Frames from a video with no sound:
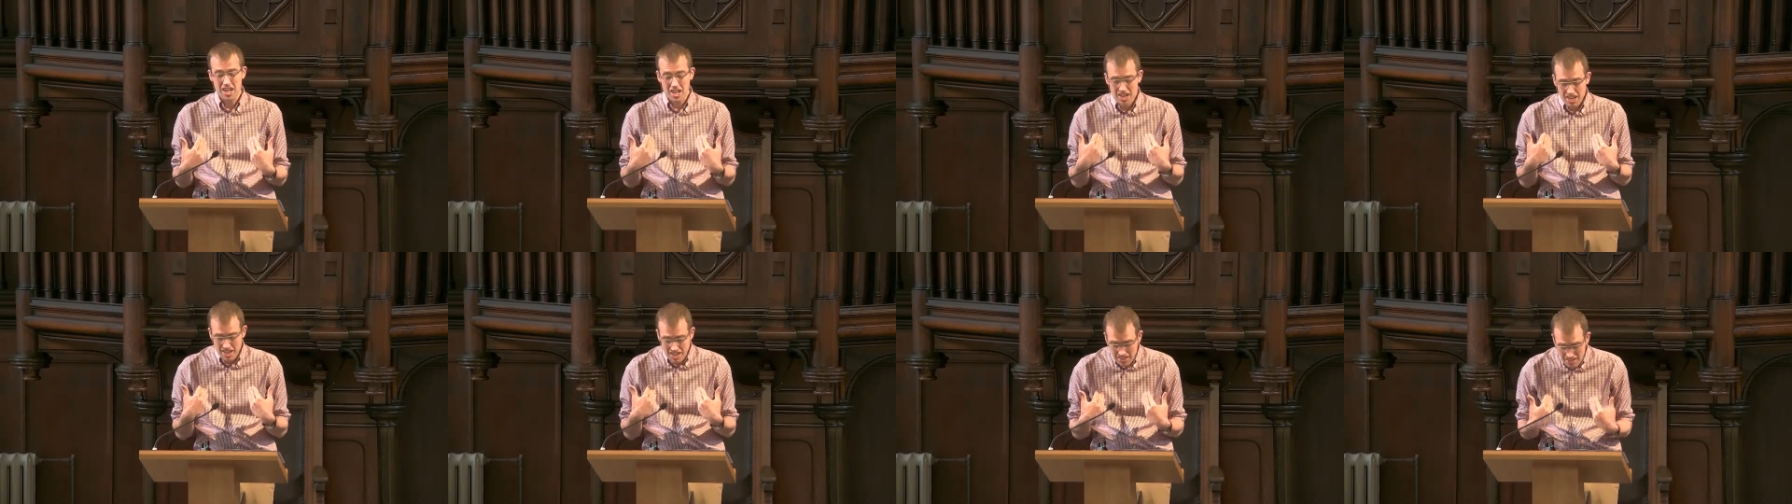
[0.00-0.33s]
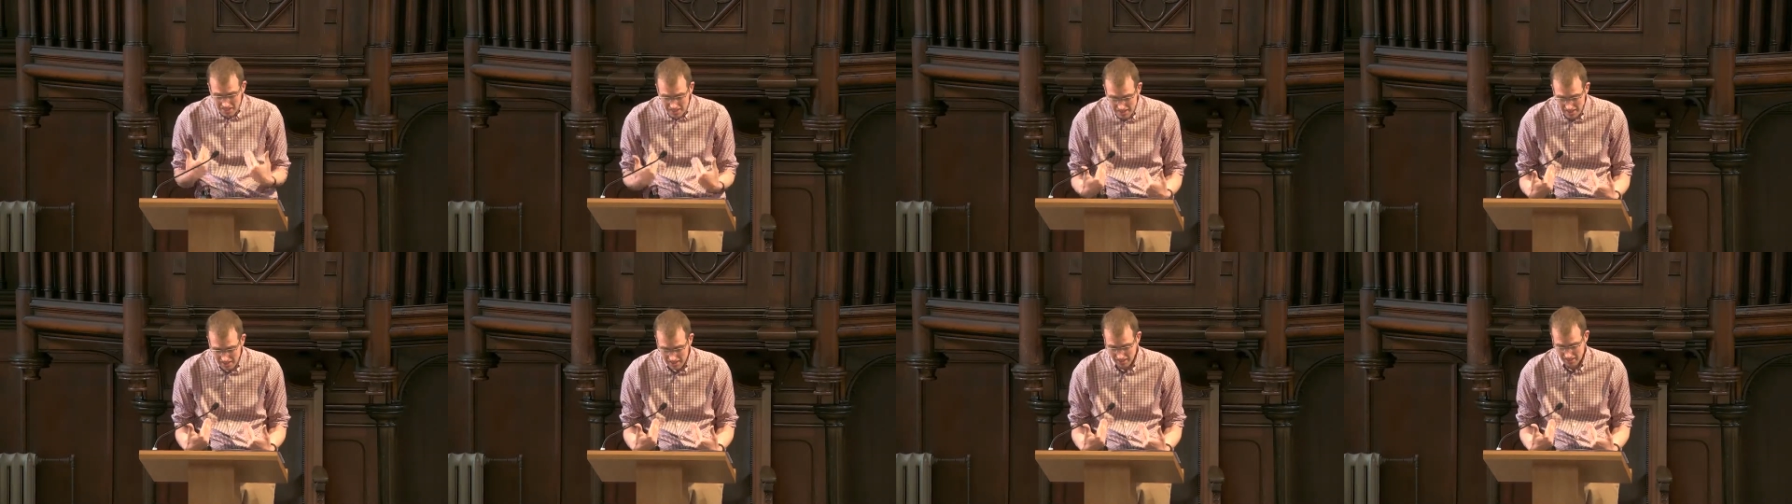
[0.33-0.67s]

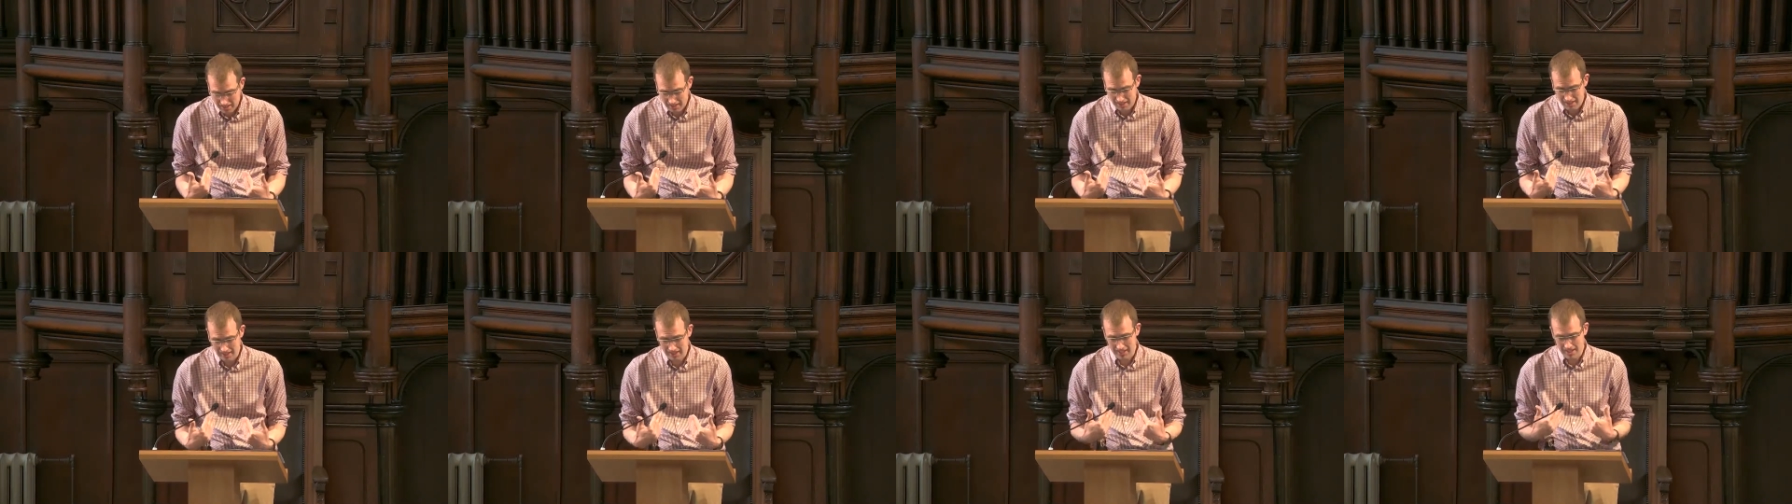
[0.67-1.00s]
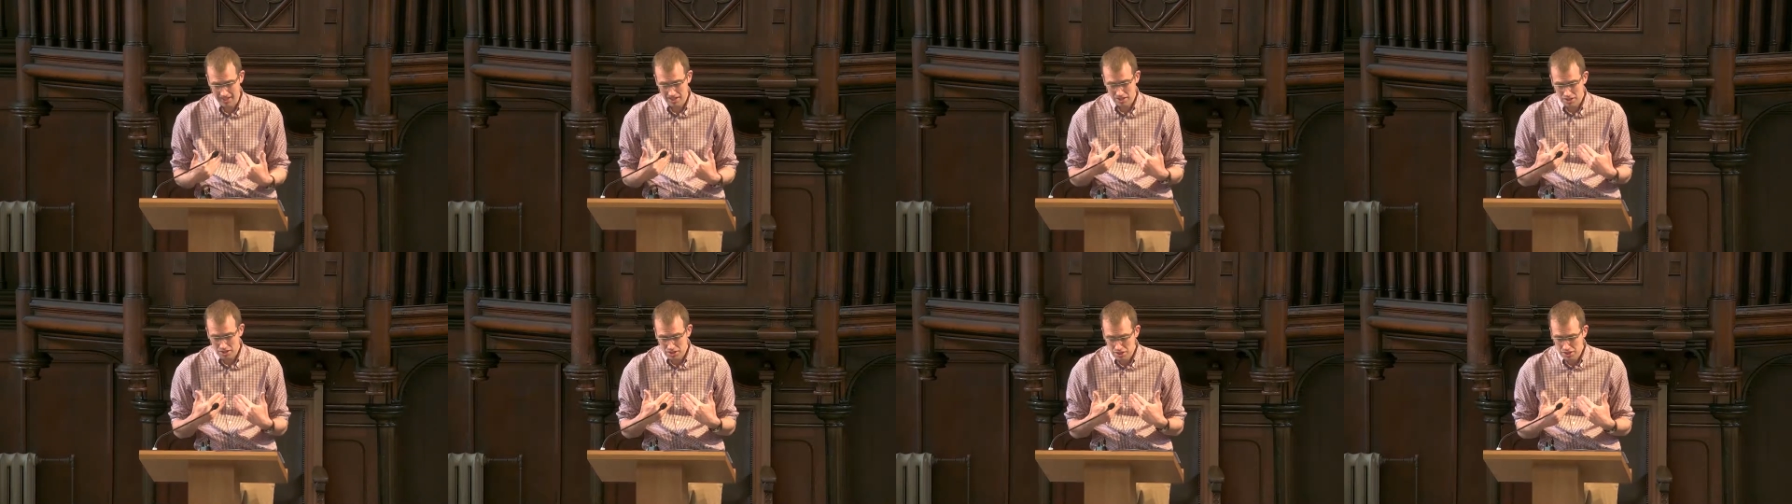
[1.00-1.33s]
instantly
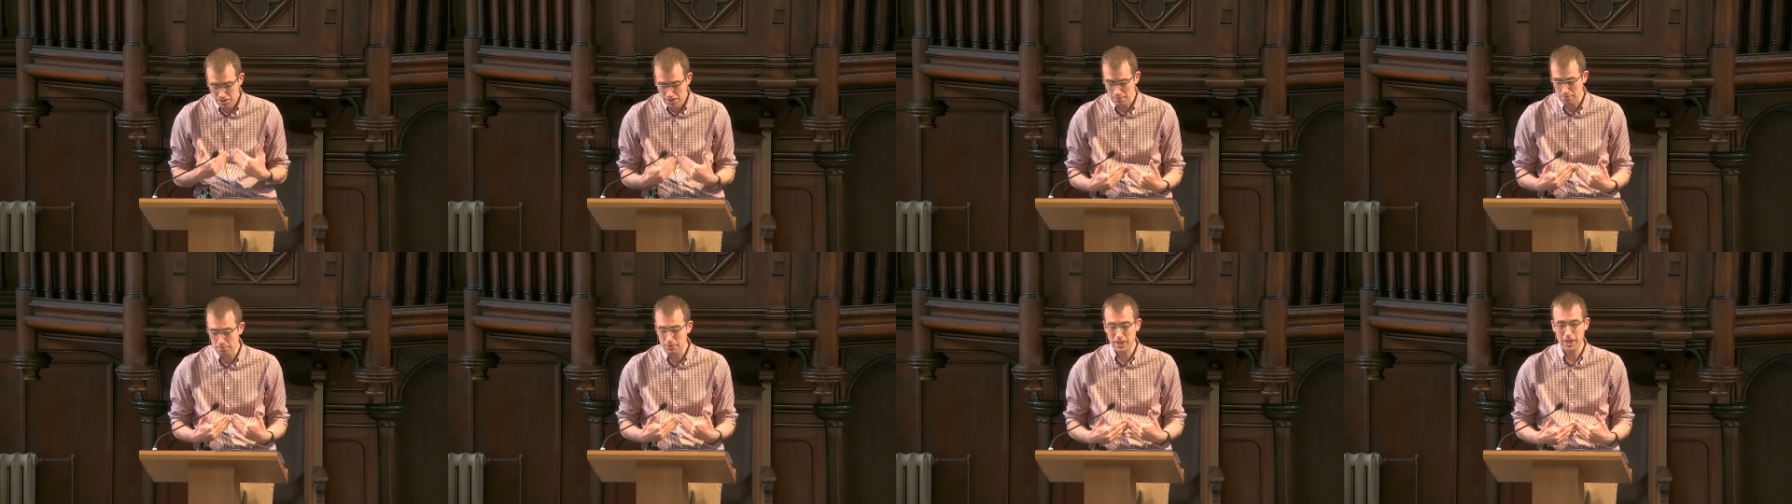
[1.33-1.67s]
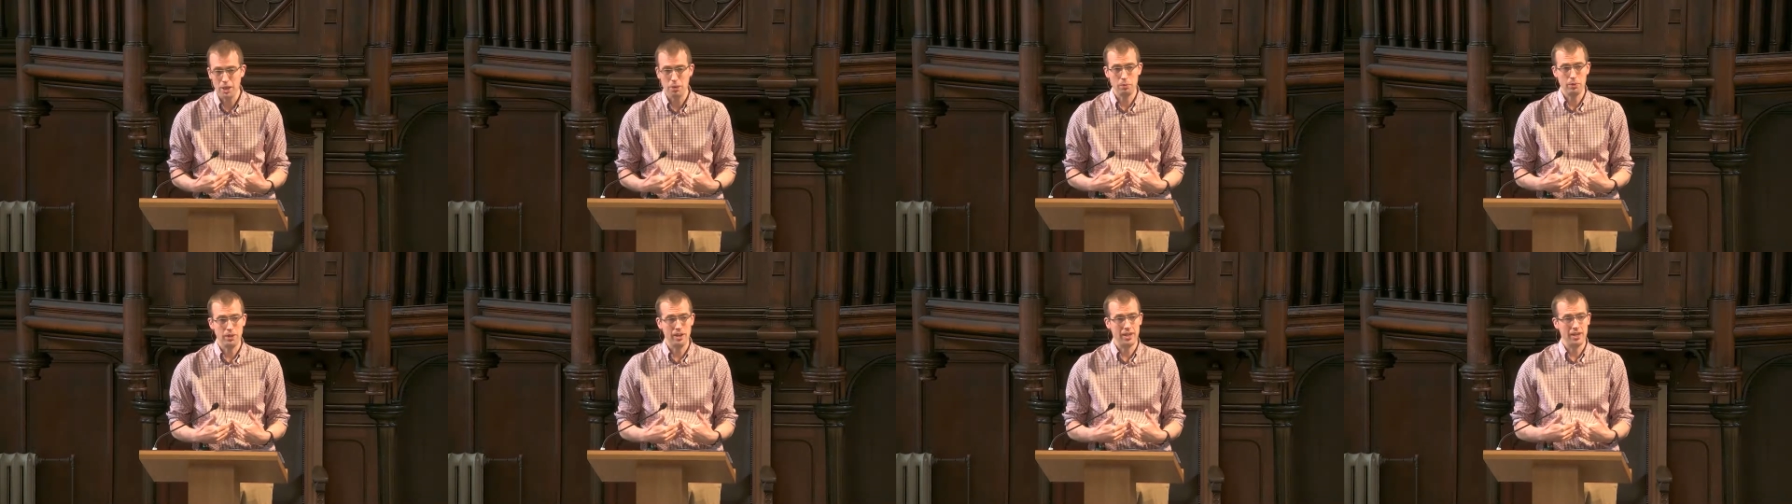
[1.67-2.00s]
stripping
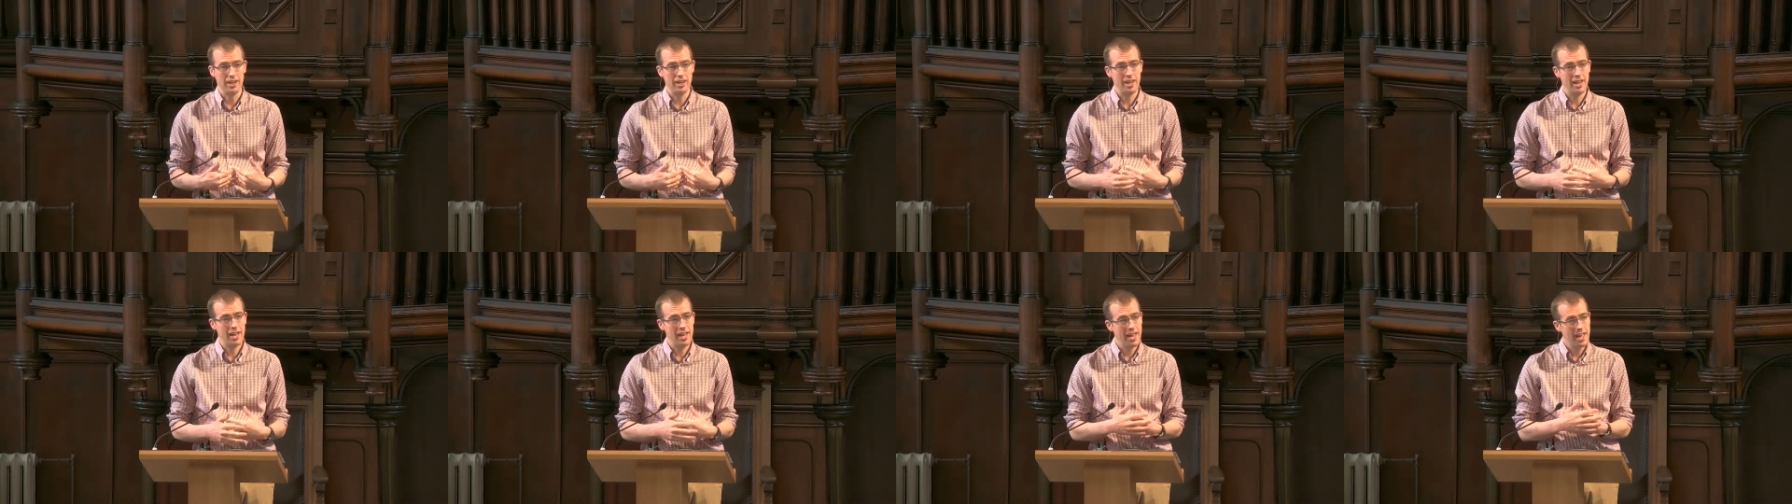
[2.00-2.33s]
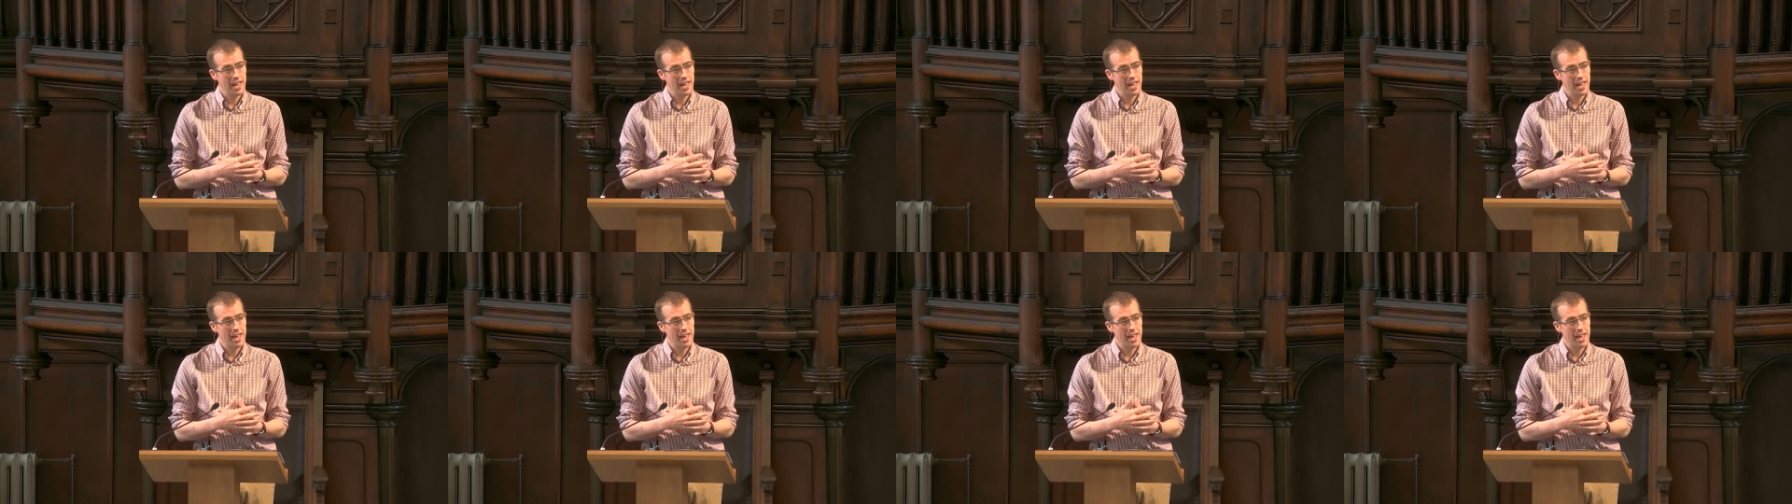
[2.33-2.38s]
away